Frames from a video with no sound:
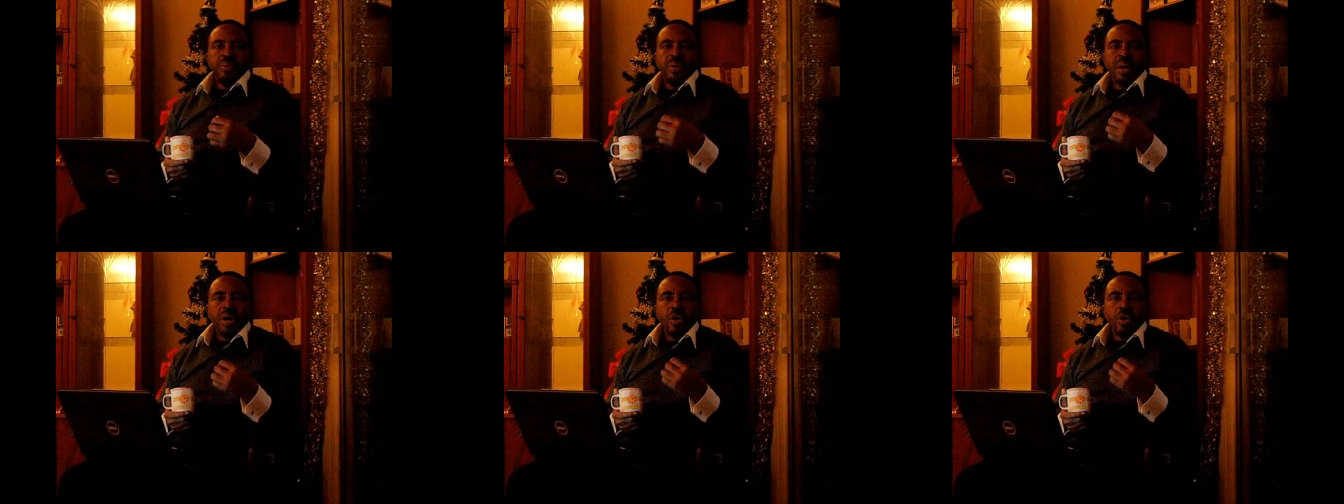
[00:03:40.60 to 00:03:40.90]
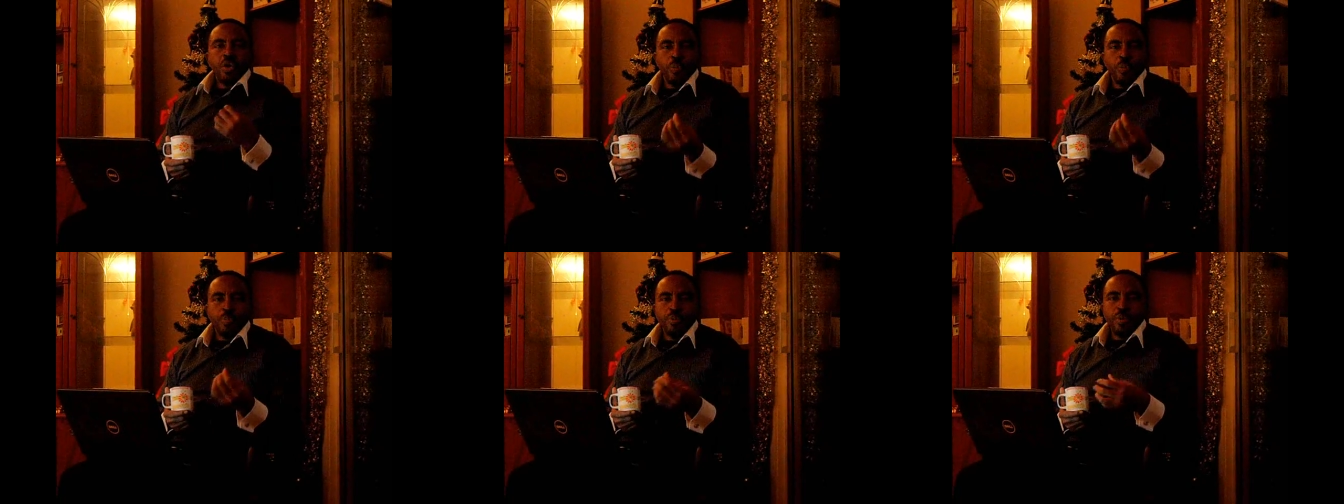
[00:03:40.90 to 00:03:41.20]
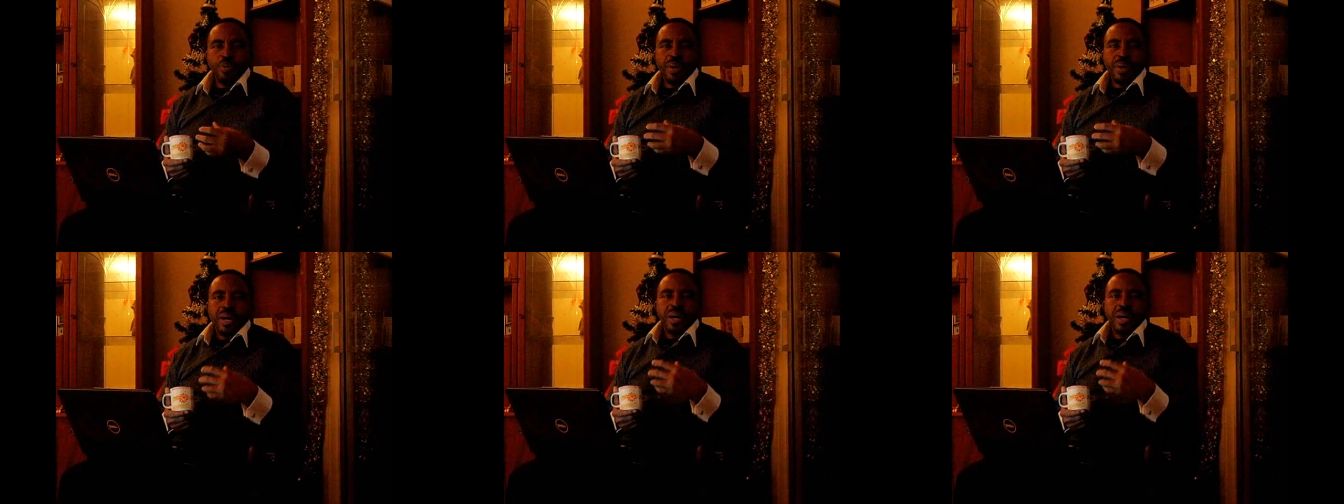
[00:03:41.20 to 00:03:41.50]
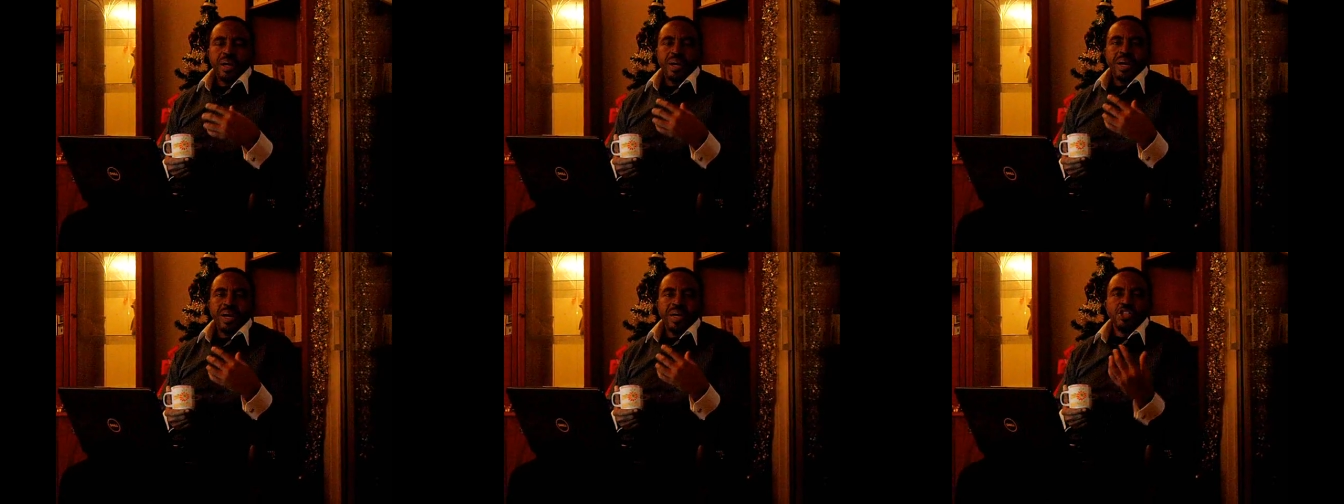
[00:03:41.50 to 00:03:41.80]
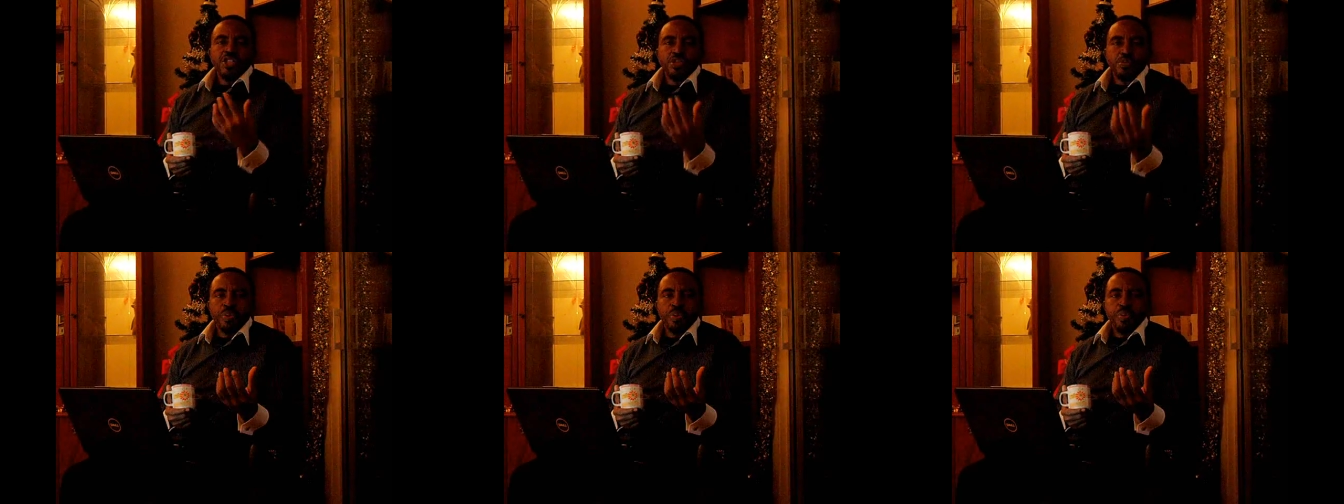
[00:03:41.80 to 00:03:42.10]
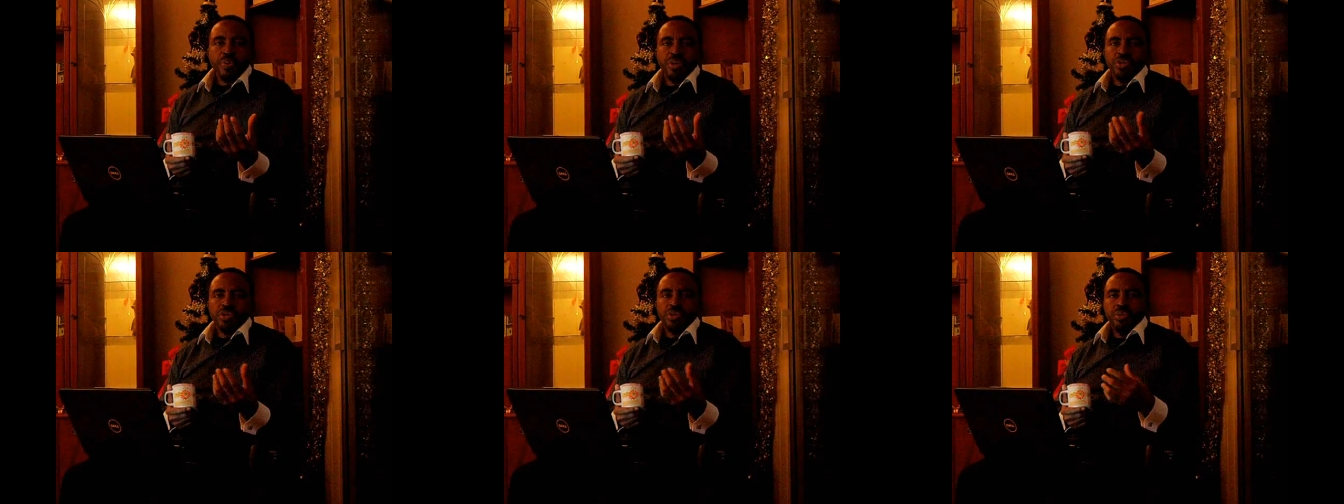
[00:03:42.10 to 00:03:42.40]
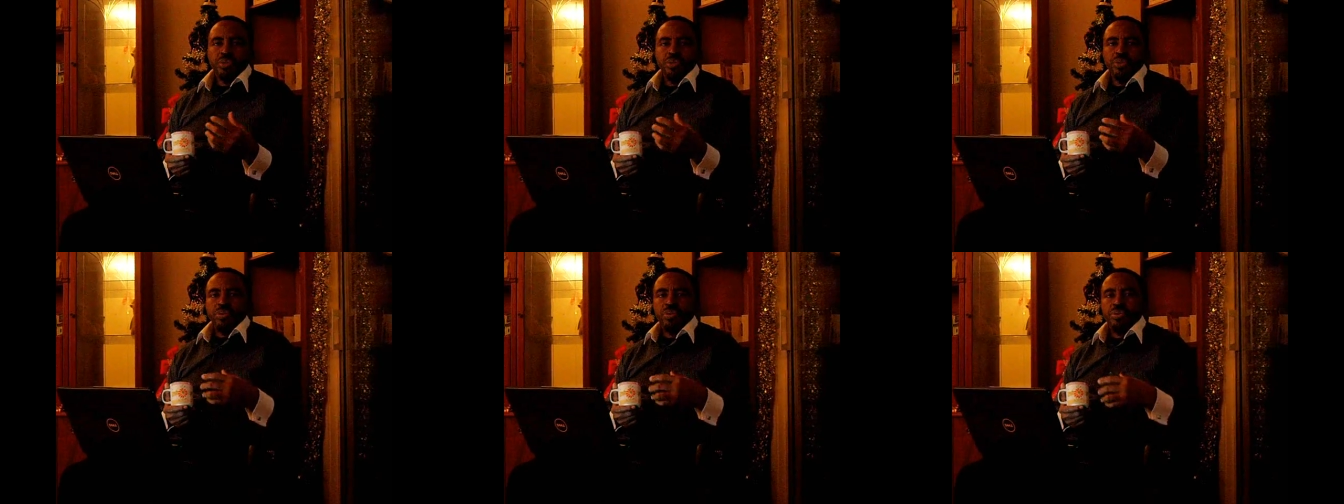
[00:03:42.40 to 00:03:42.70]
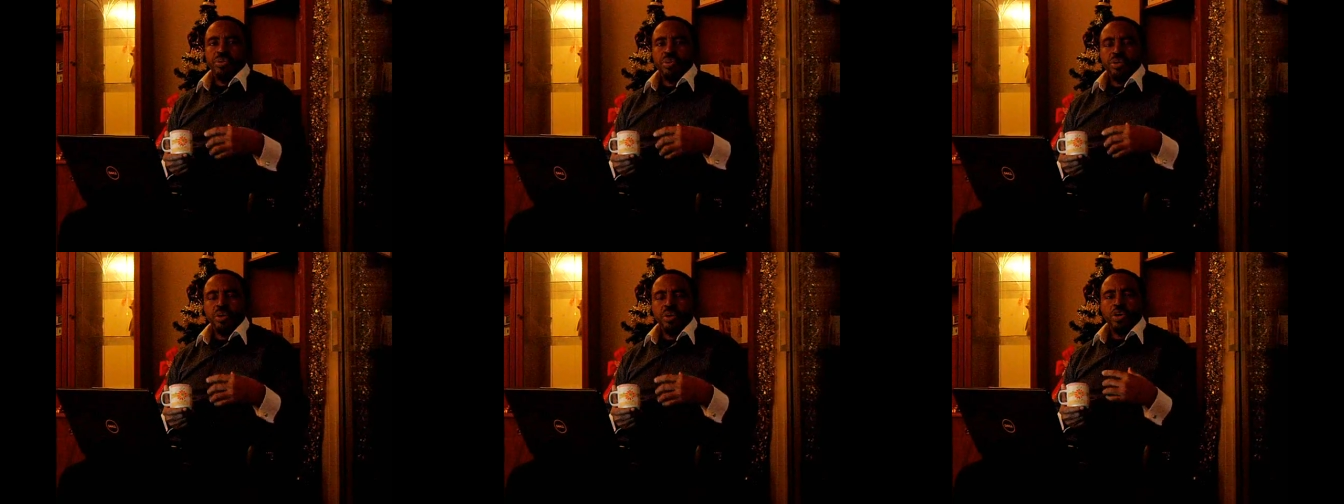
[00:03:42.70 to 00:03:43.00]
hope, your aspirations?